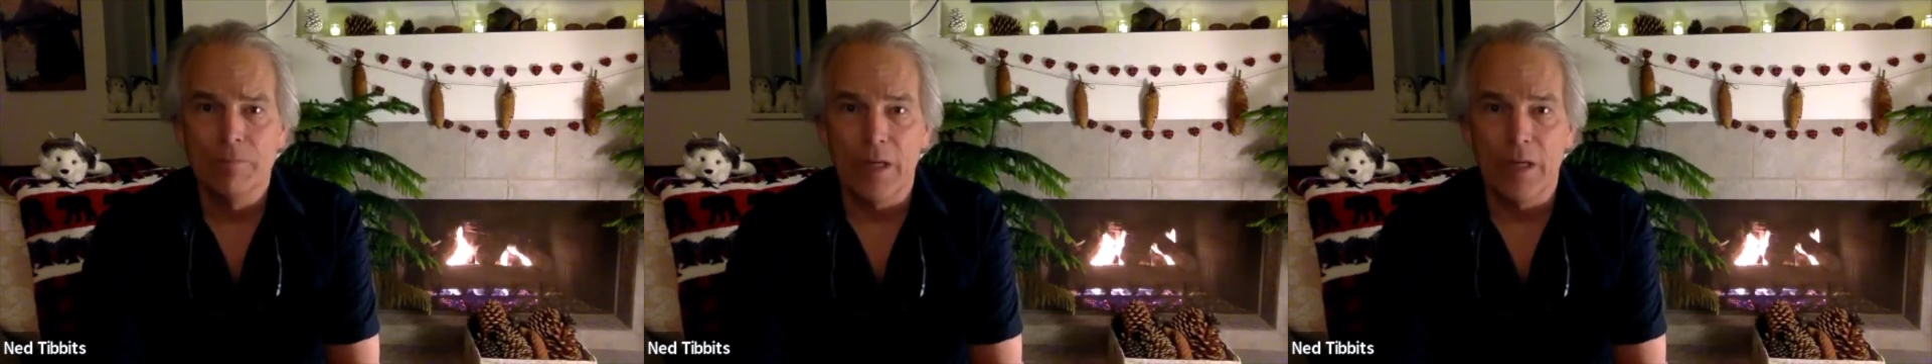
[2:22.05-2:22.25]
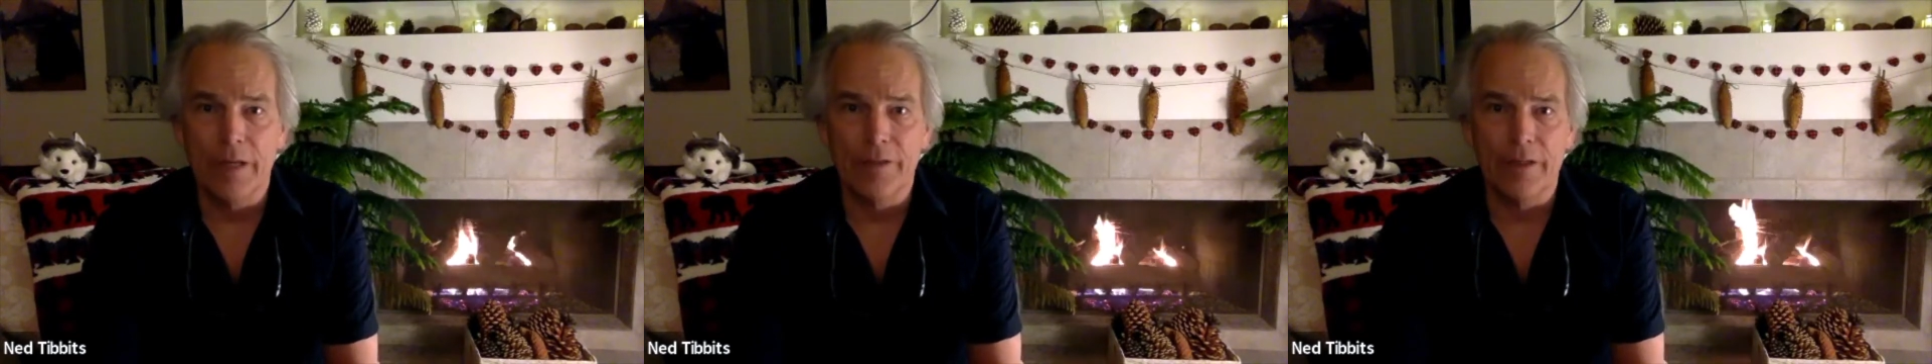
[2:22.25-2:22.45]

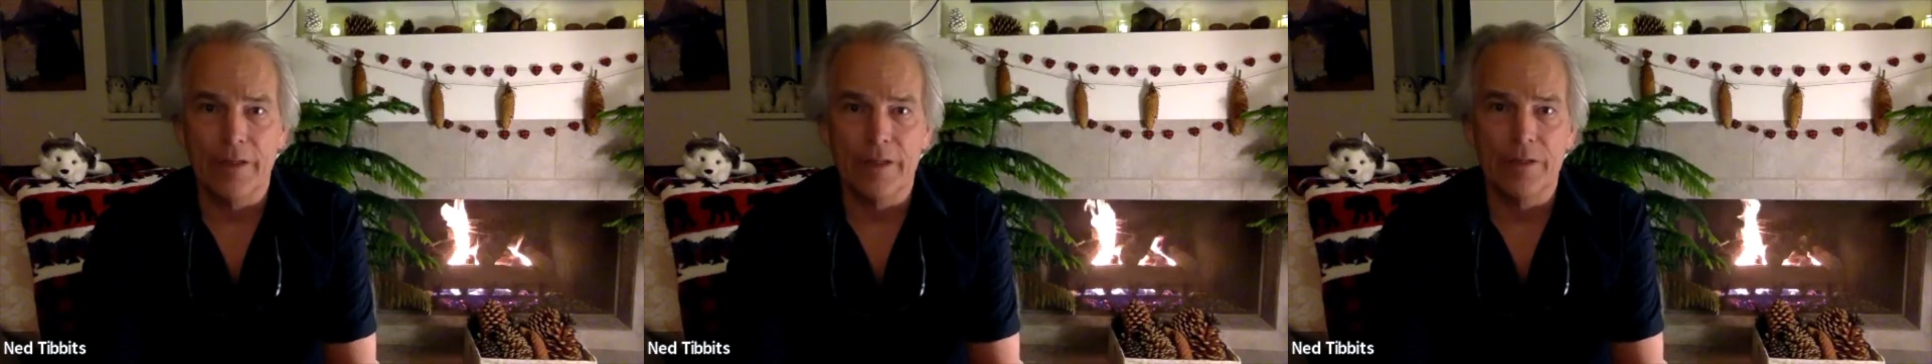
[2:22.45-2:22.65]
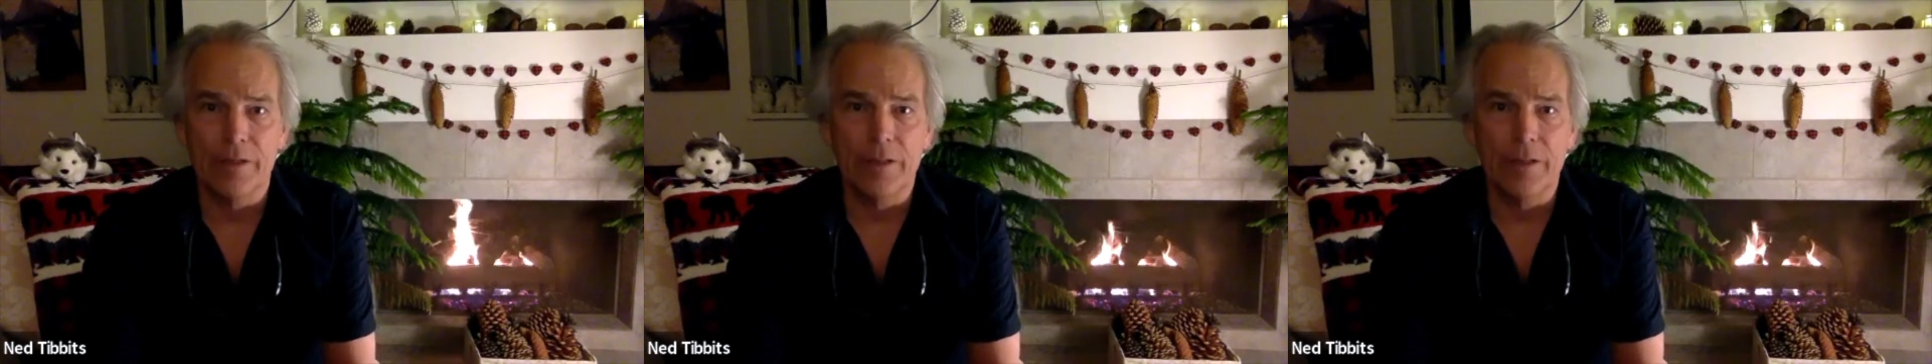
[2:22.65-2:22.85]
And
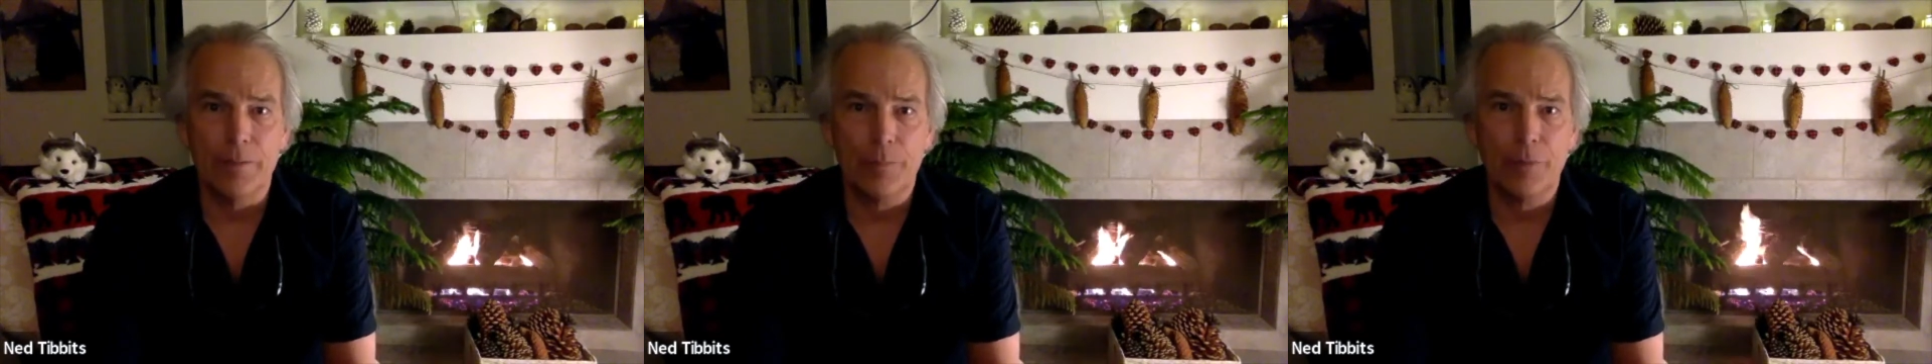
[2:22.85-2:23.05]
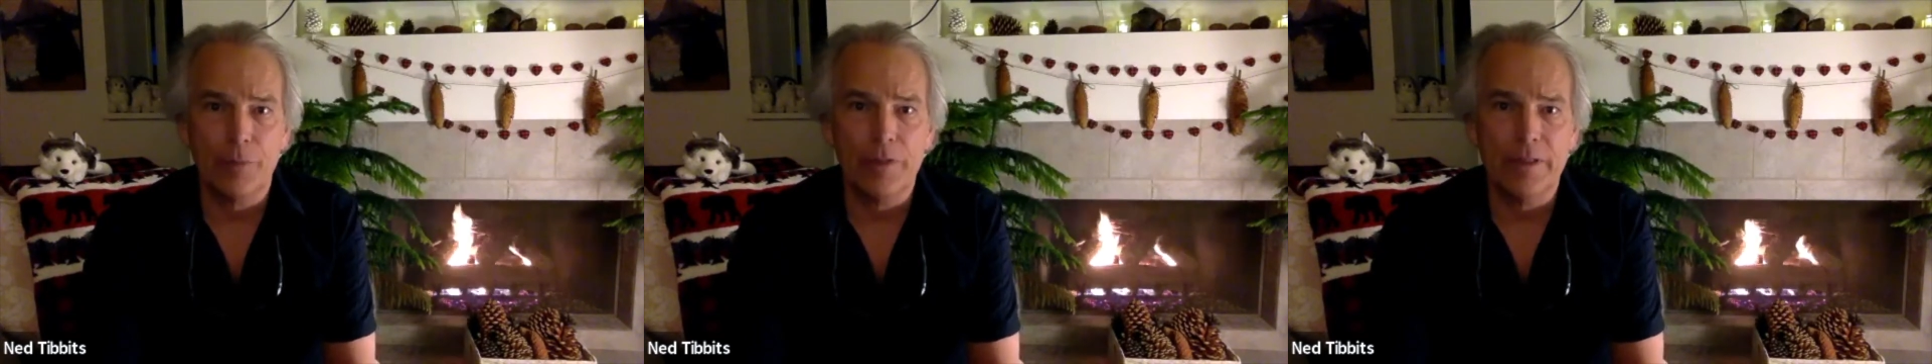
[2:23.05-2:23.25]
then the
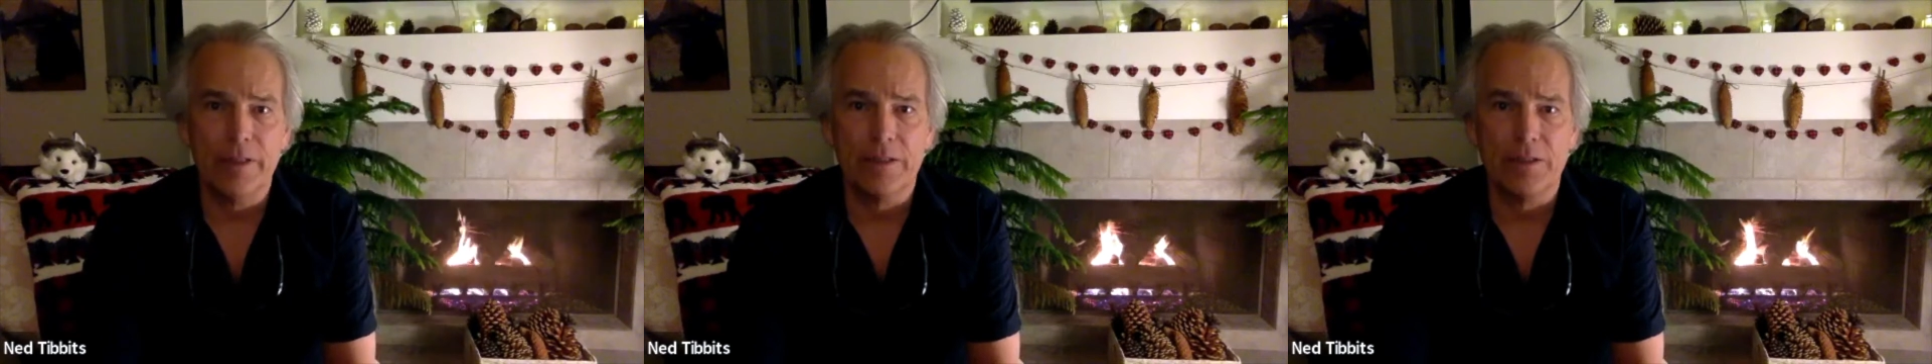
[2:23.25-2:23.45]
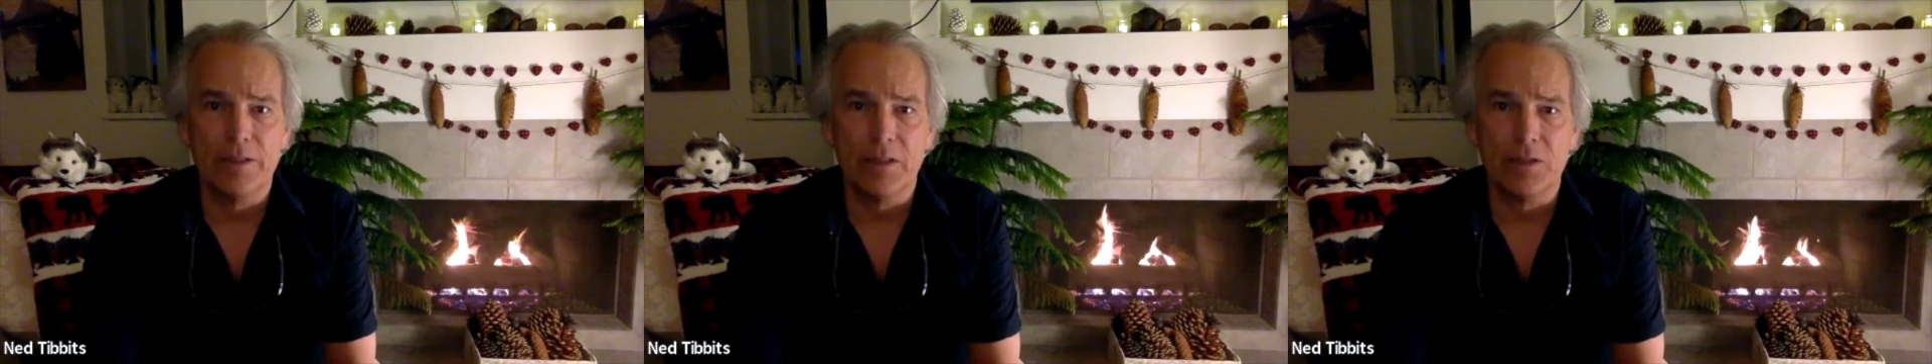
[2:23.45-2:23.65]

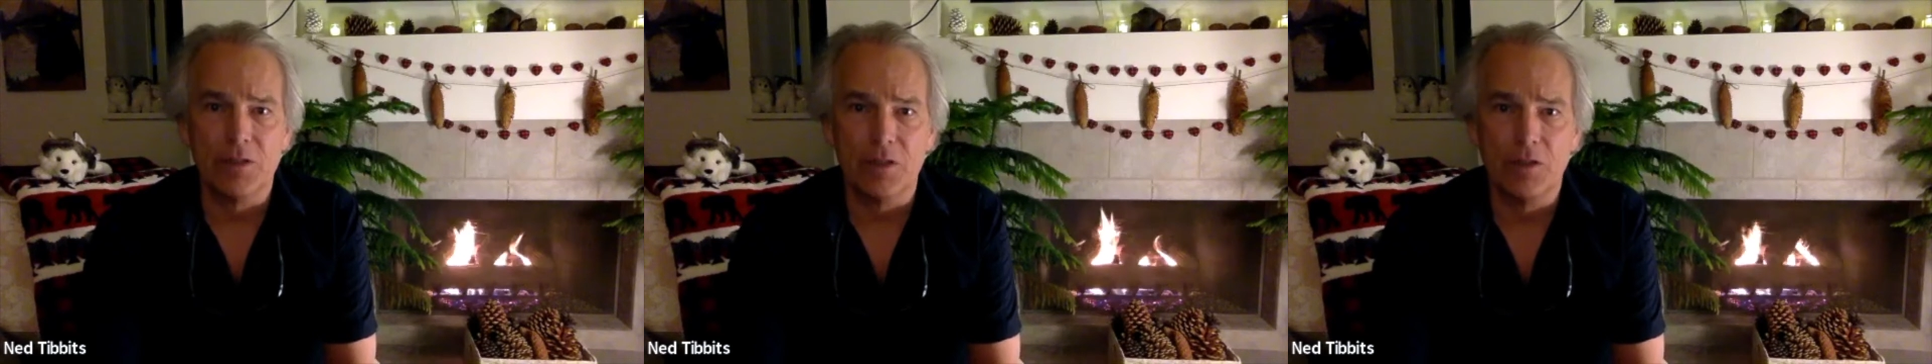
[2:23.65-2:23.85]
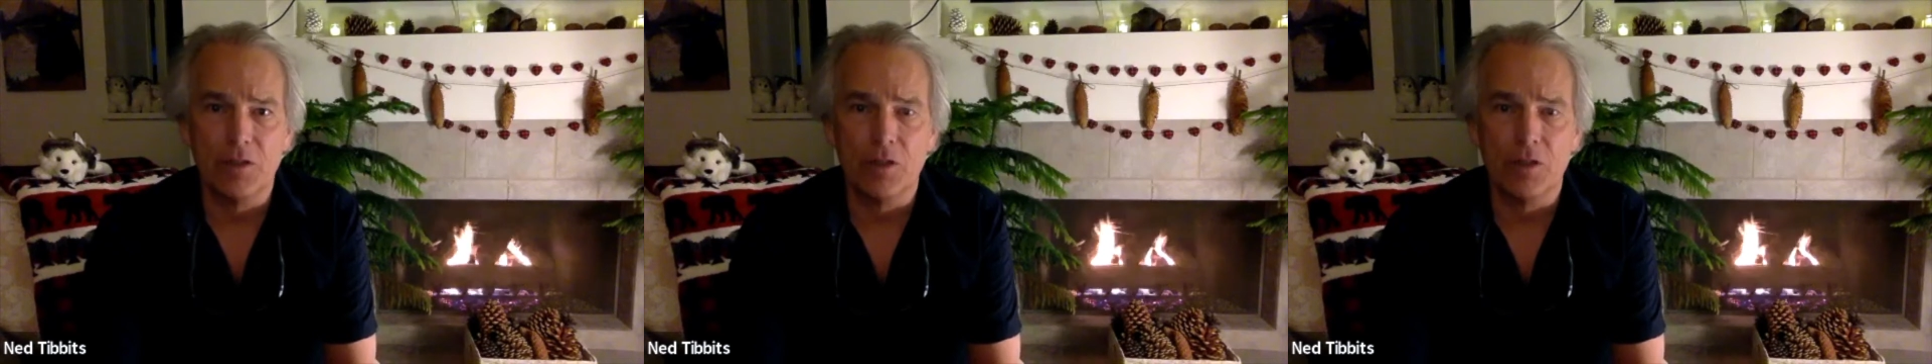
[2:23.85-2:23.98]
pre-existing